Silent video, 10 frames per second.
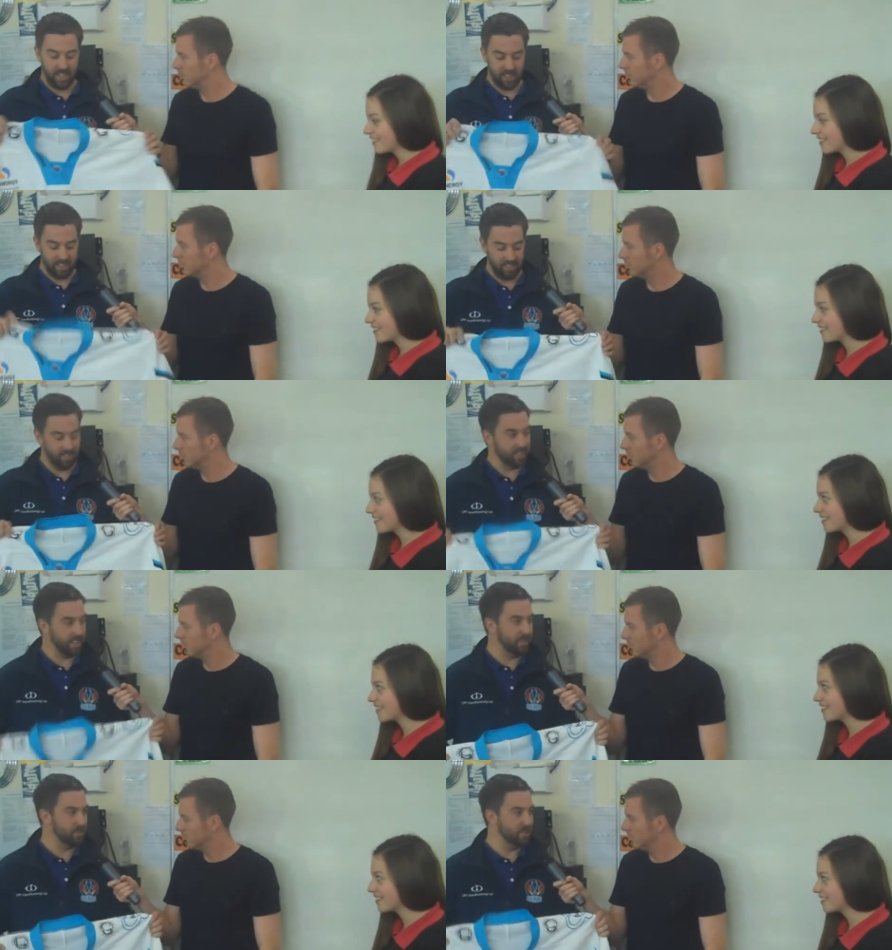Speaker 1: year to
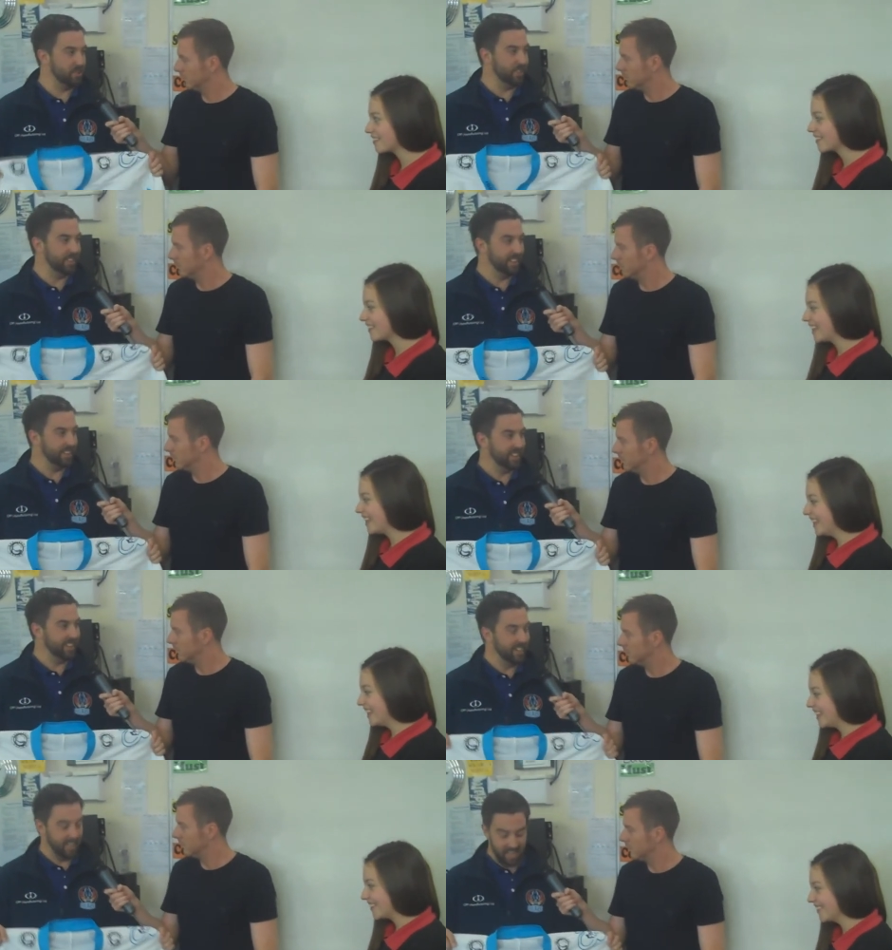give to you.
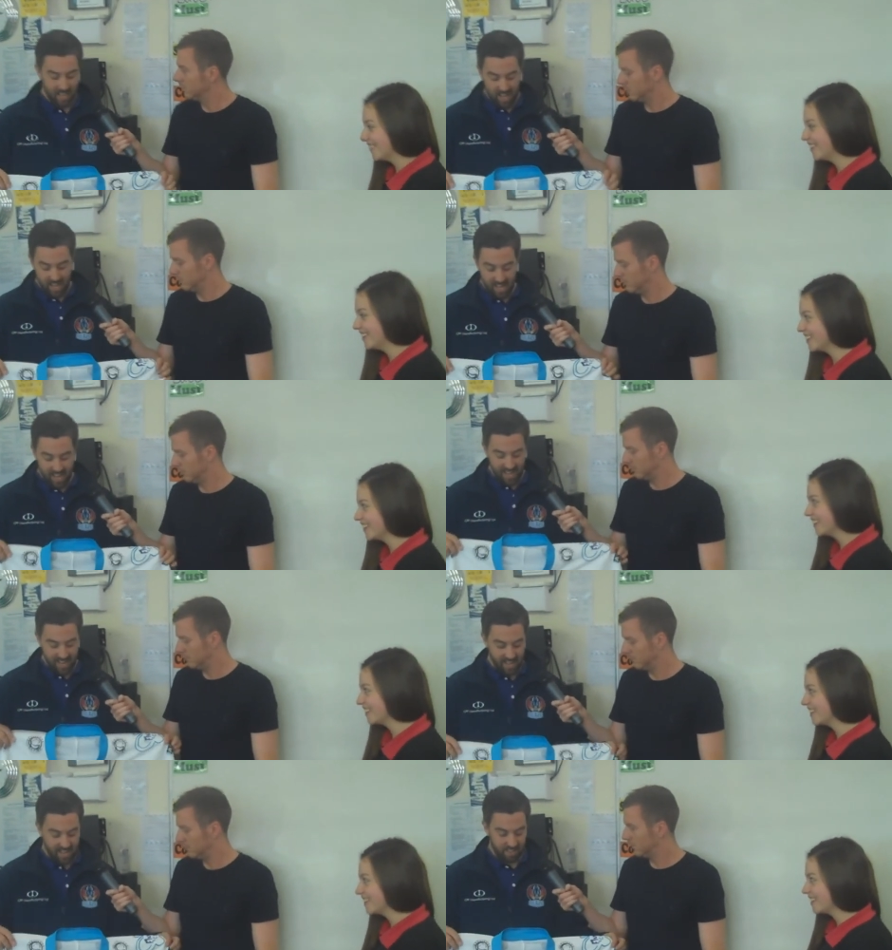
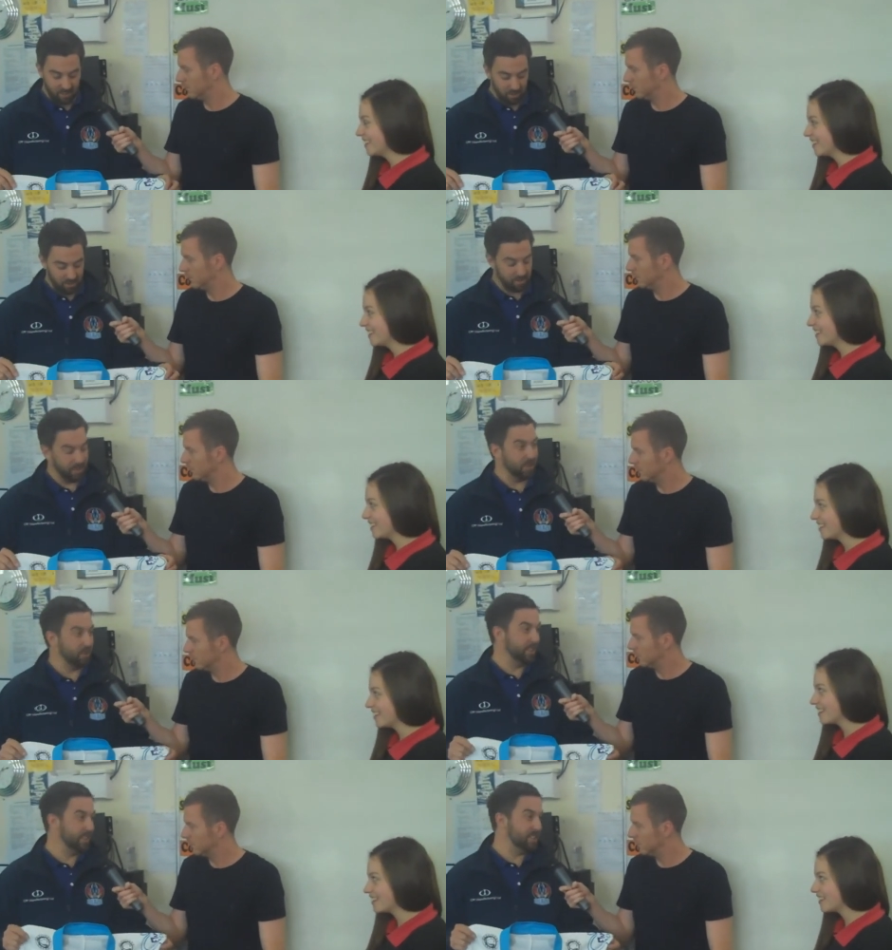and also, we
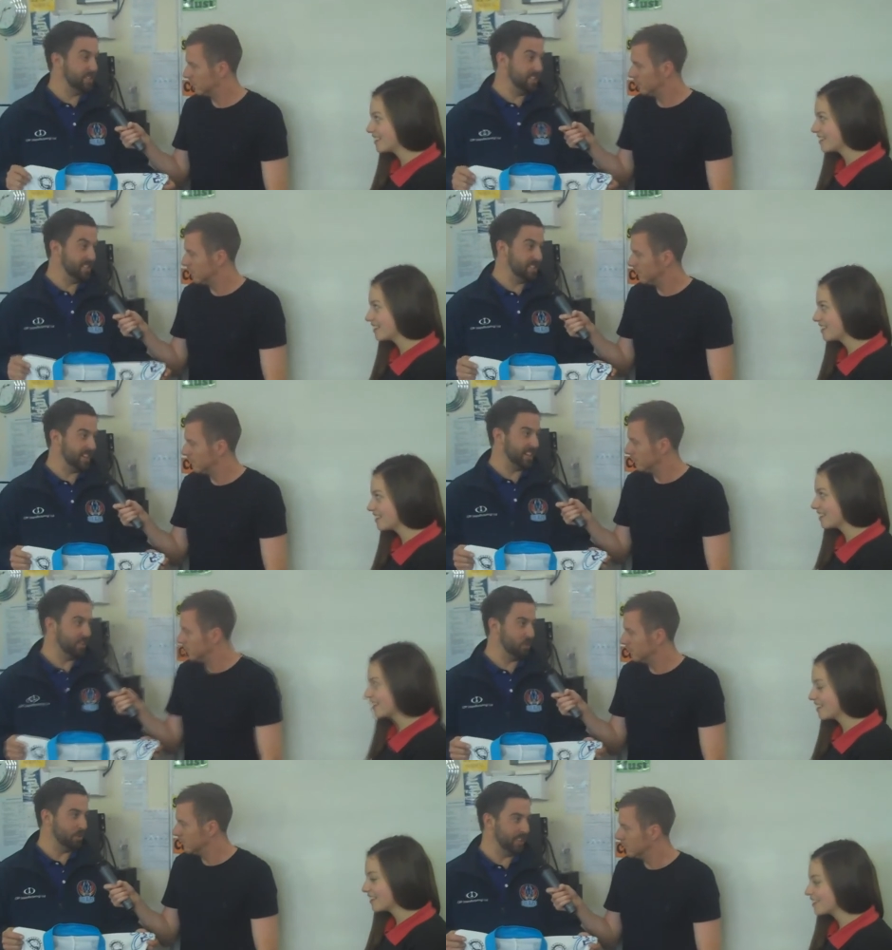know that you're a season
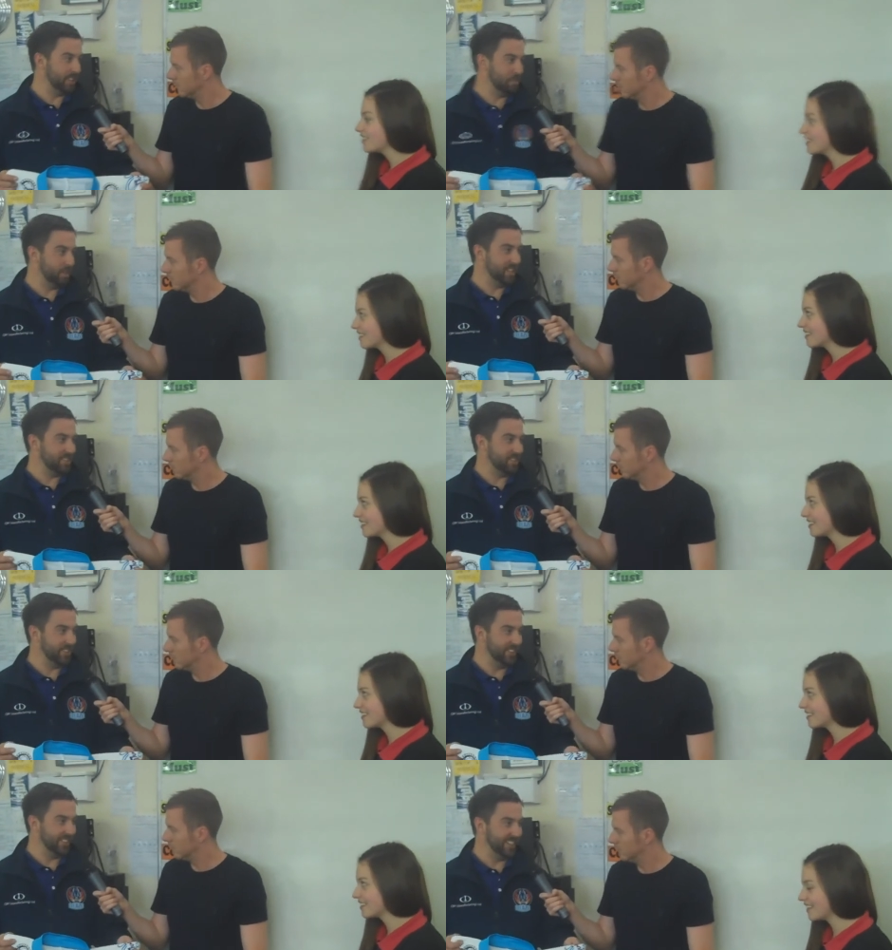ticket holder at the place,
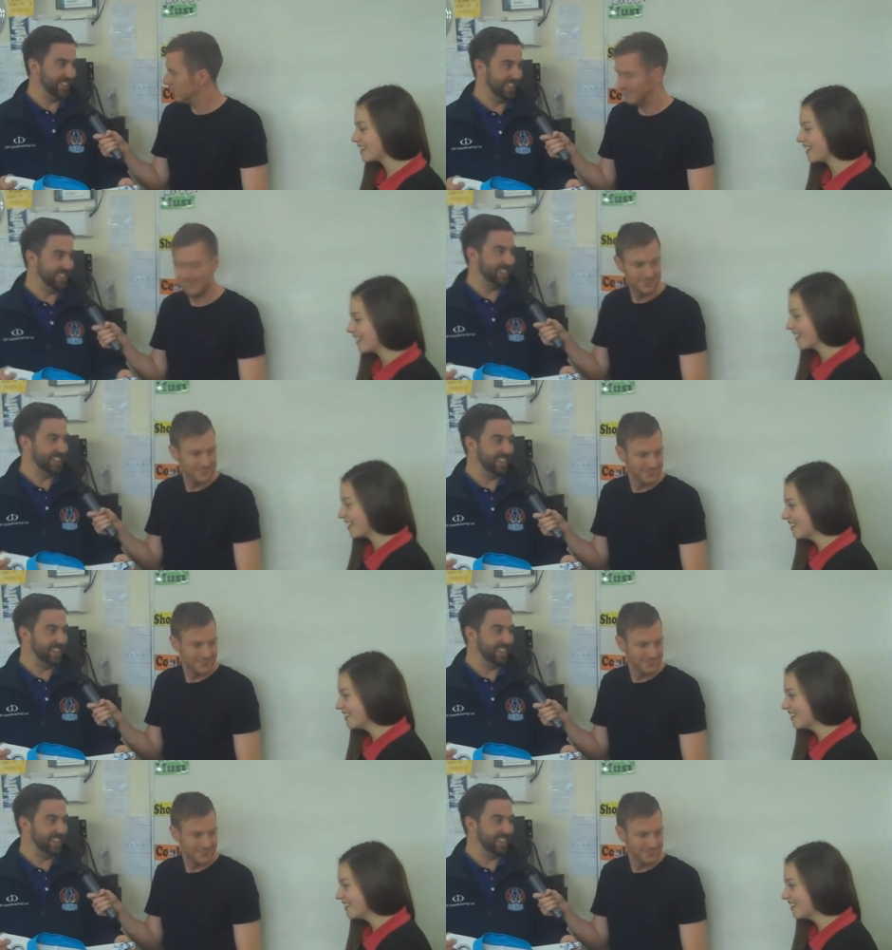aren't you? Yeah.